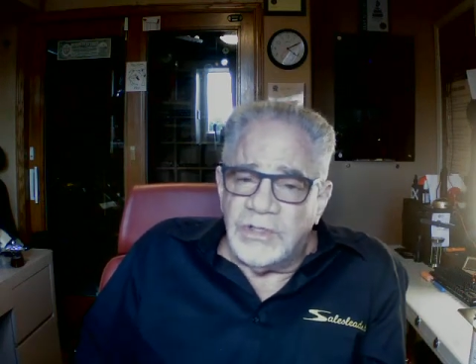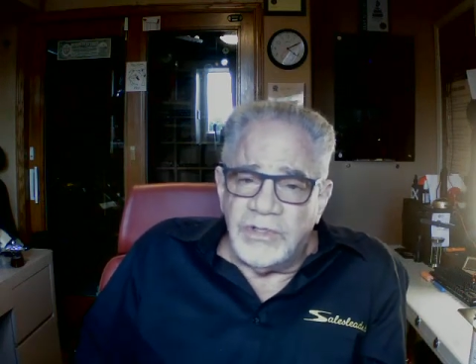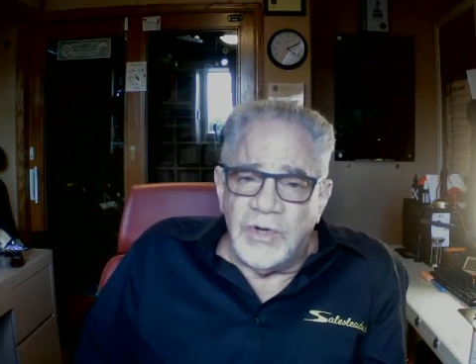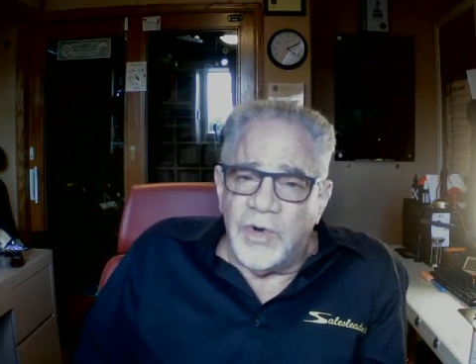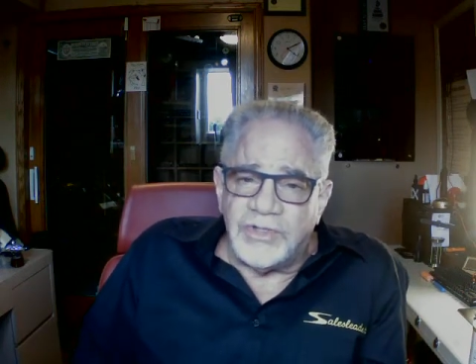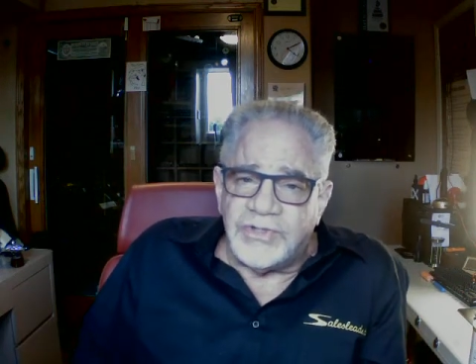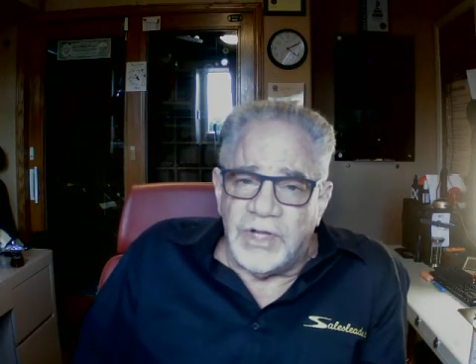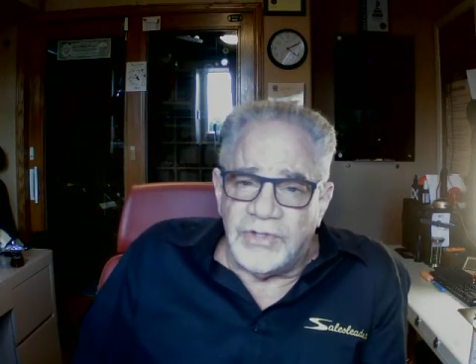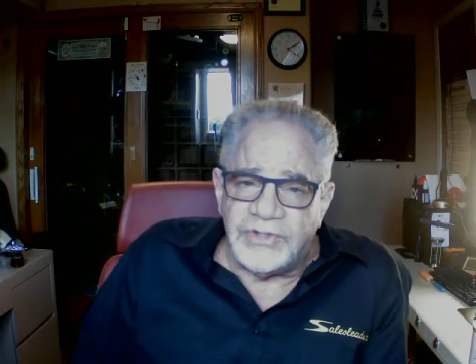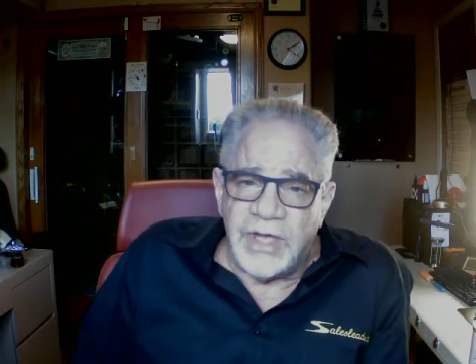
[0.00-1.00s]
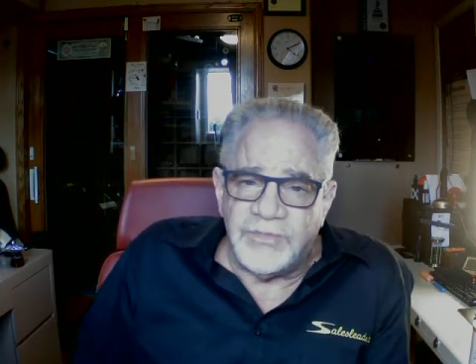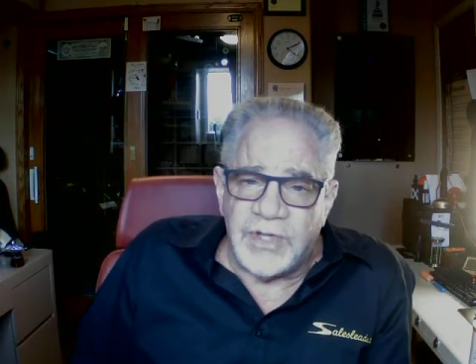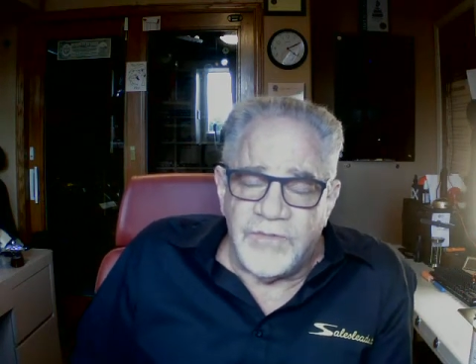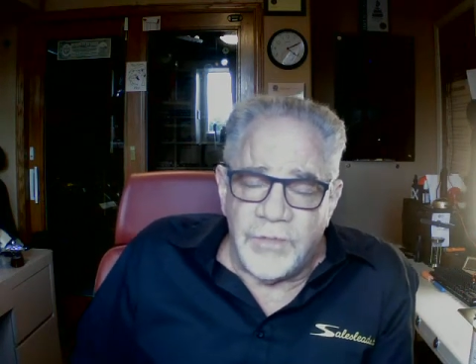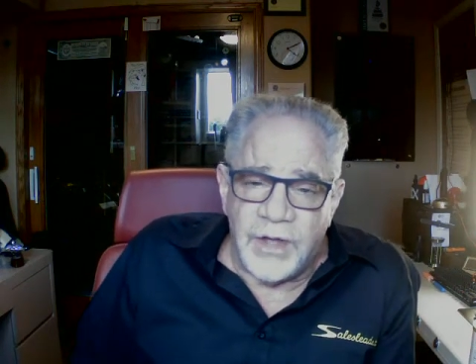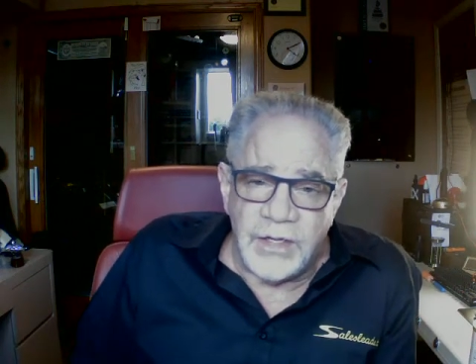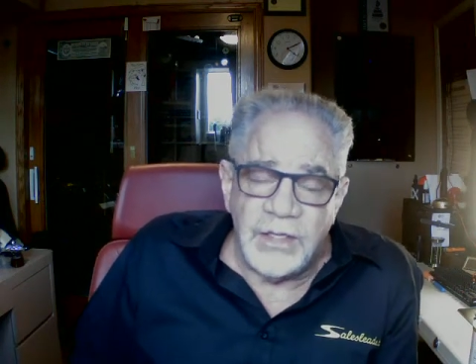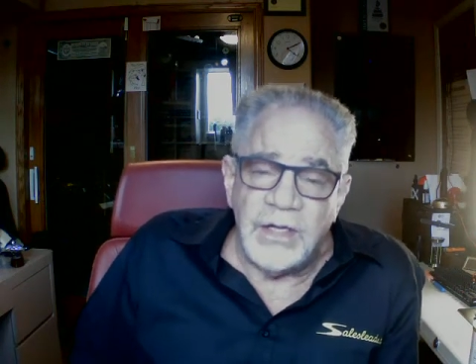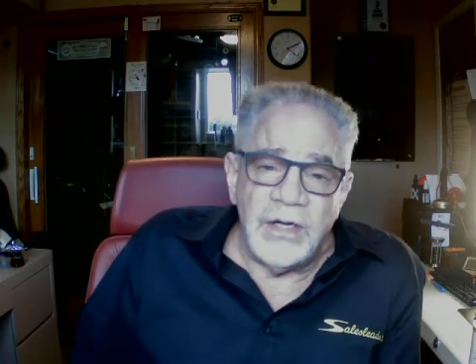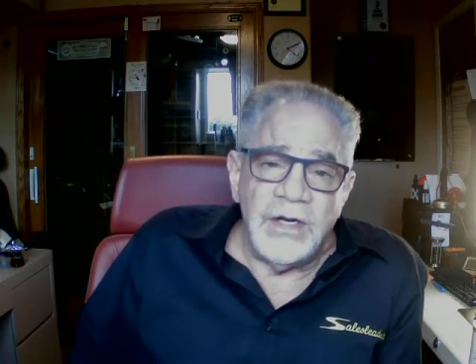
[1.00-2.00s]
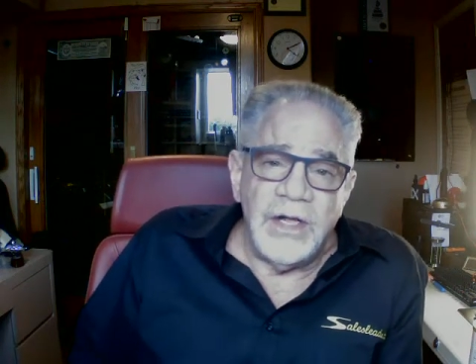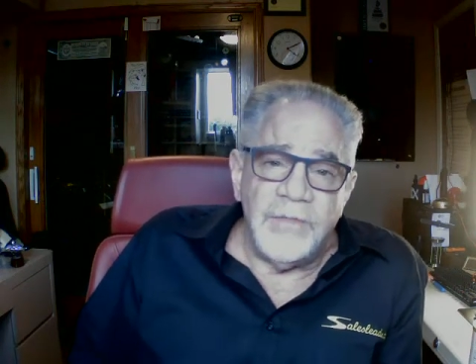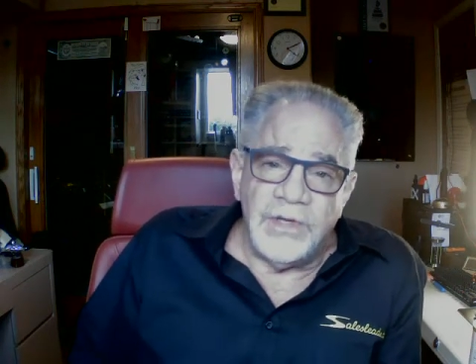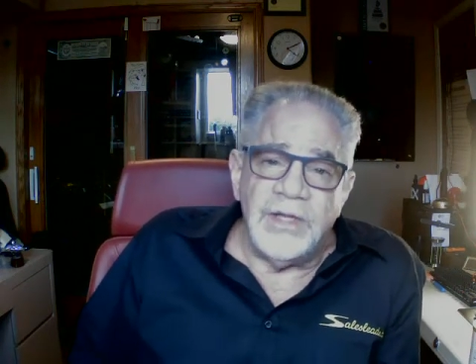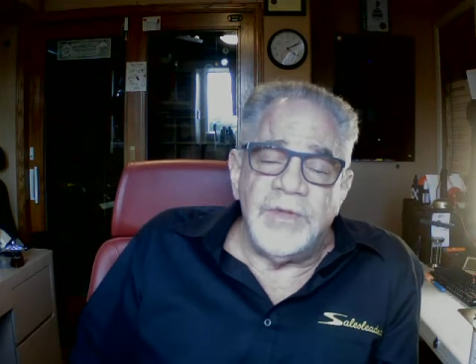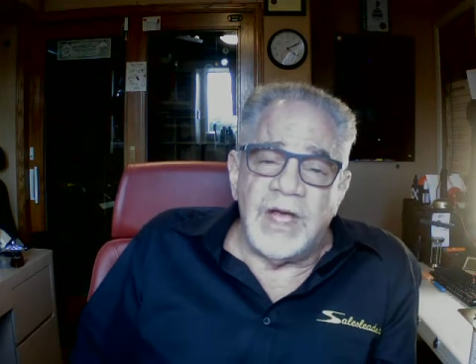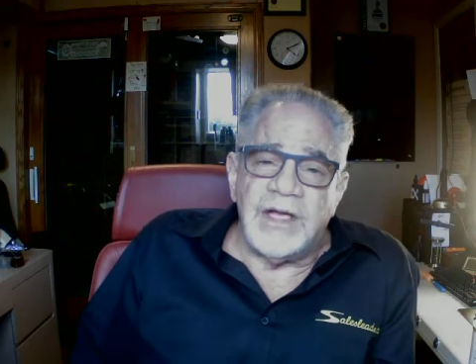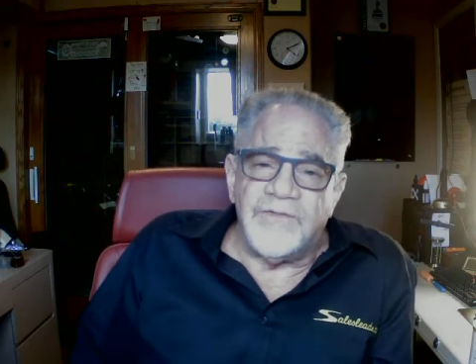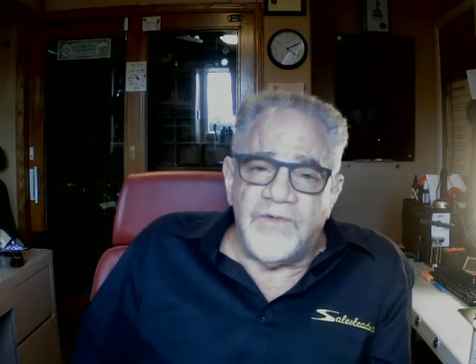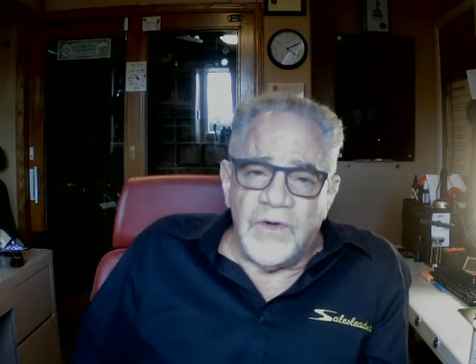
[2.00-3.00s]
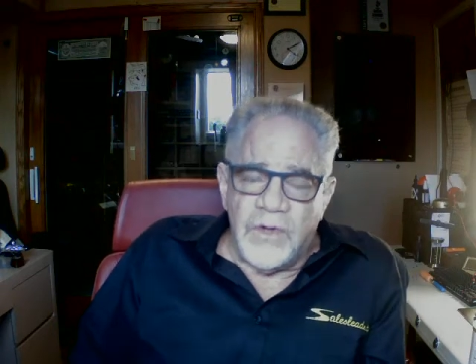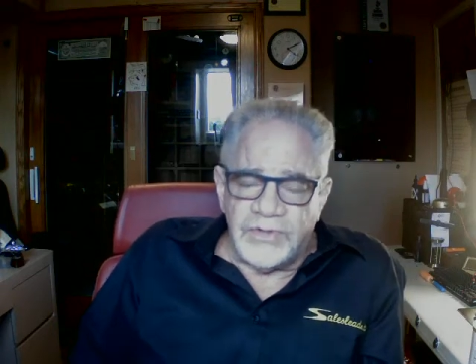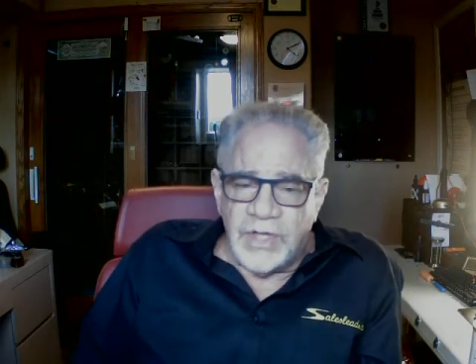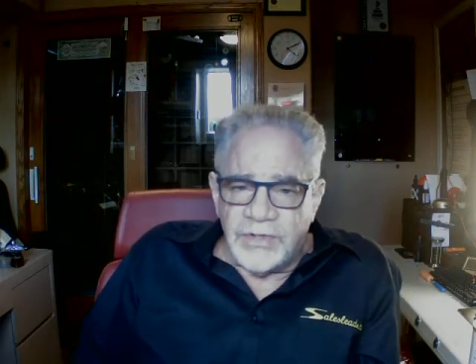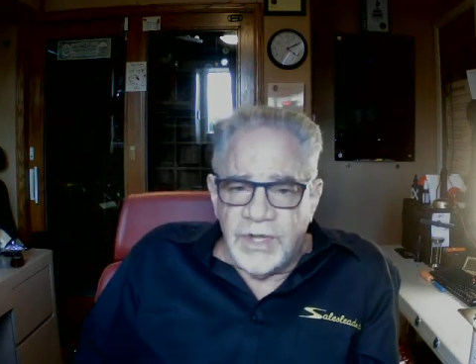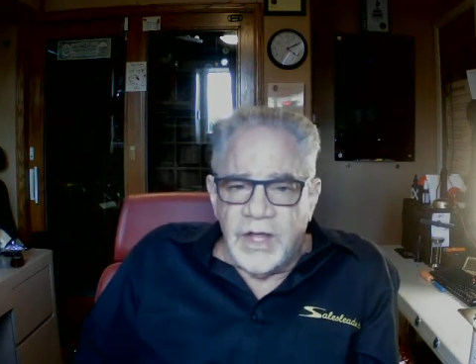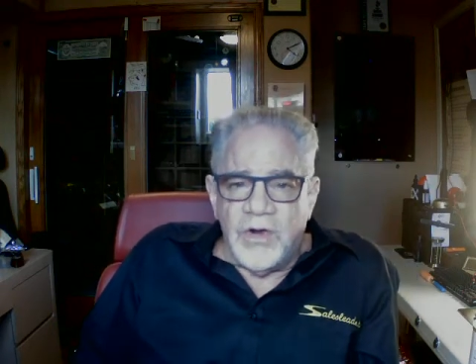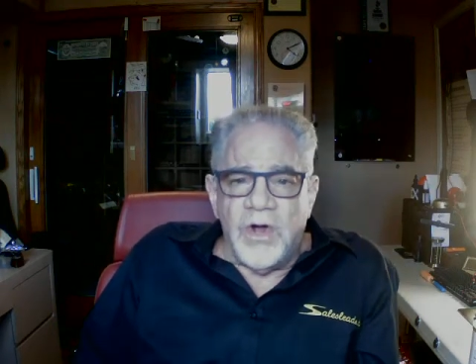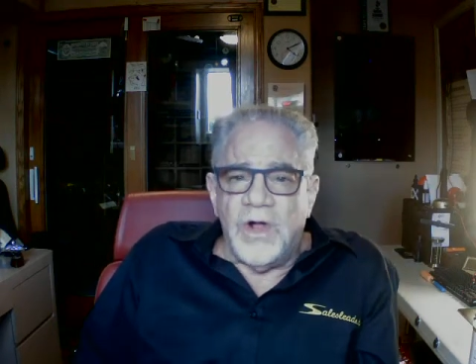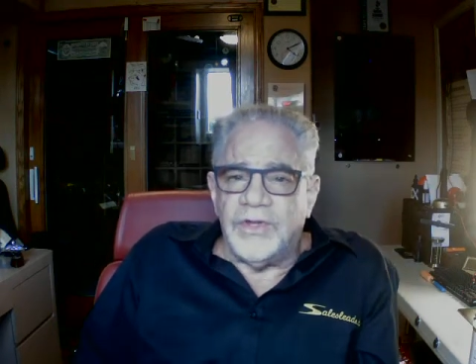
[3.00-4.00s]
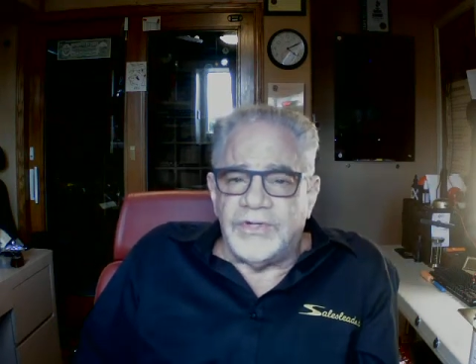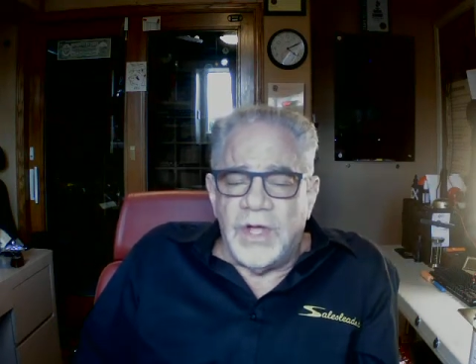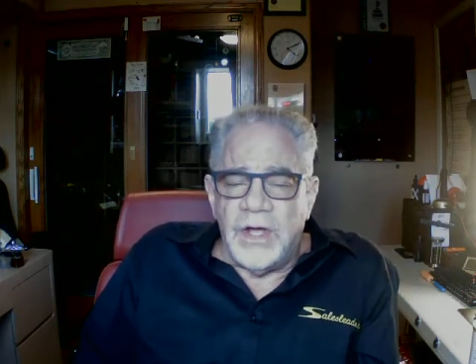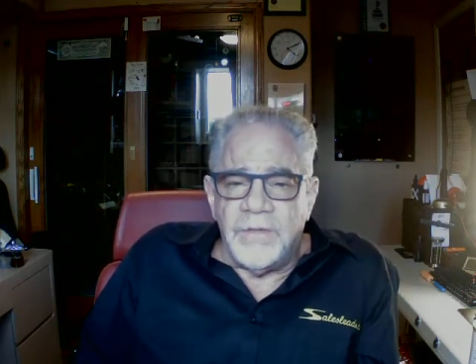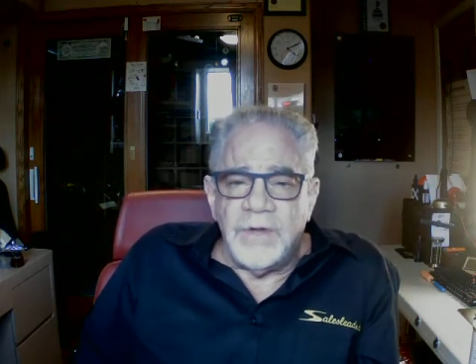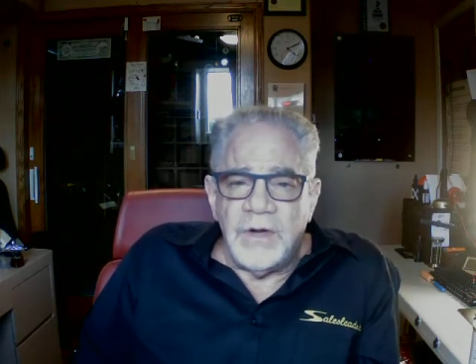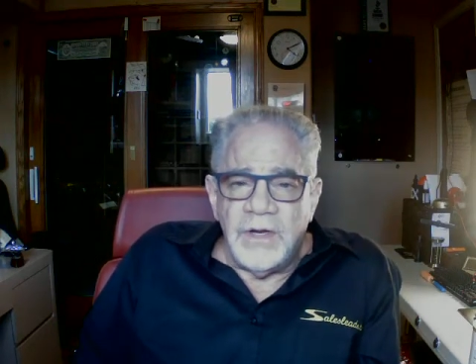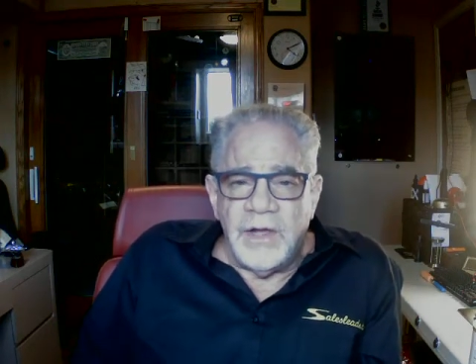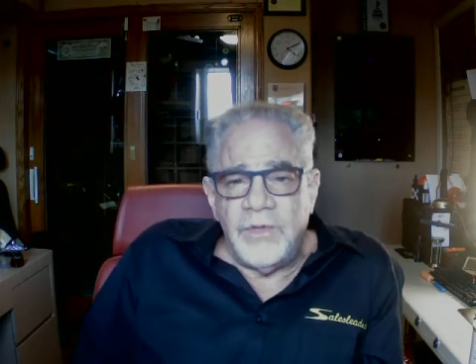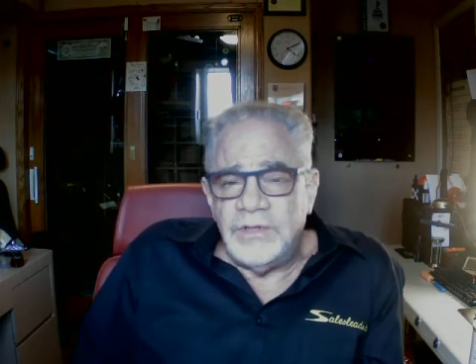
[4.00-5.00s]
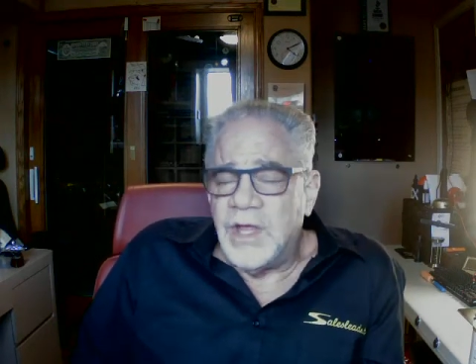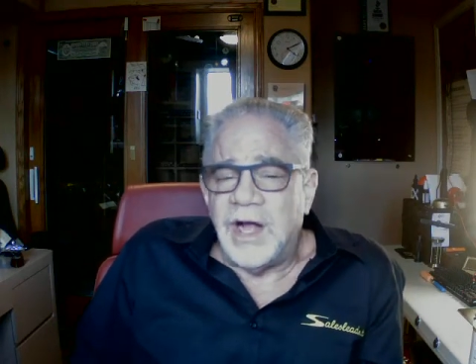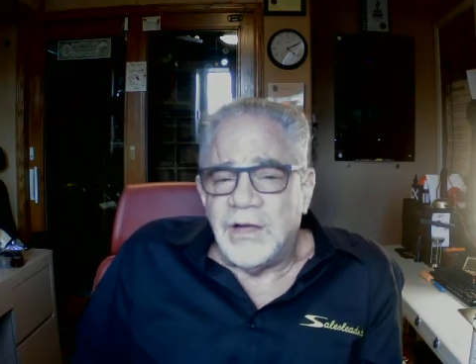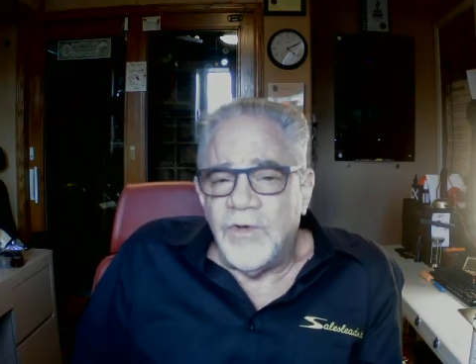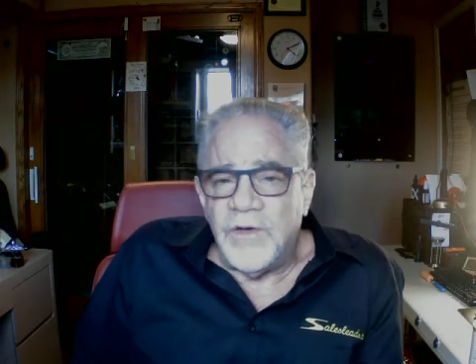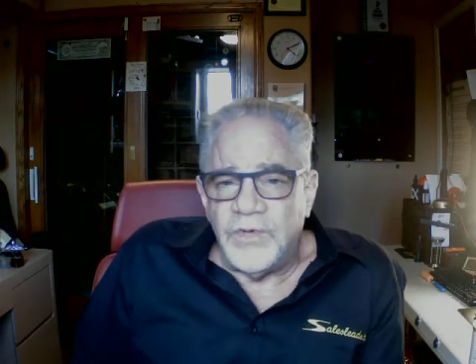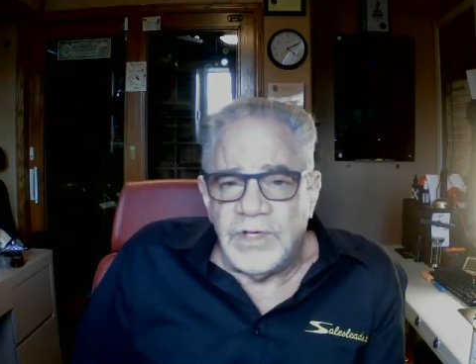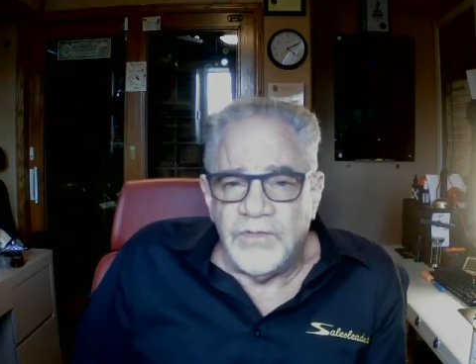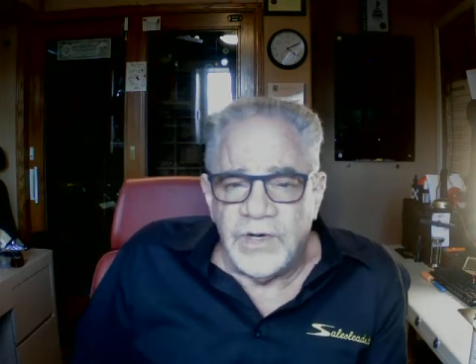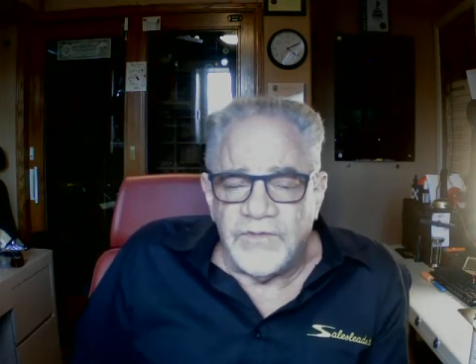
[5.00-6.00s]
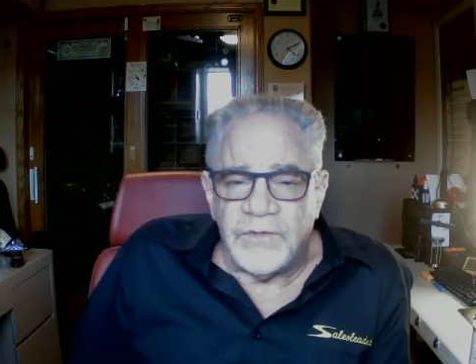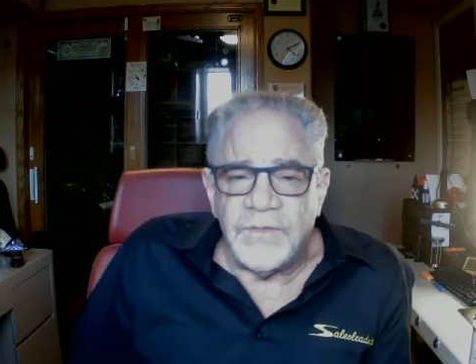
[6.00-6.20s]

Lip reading: You don't want to sell this name to anybody. And believe me, I get phone calls like that all the time. And we knock them up. We get rid of them.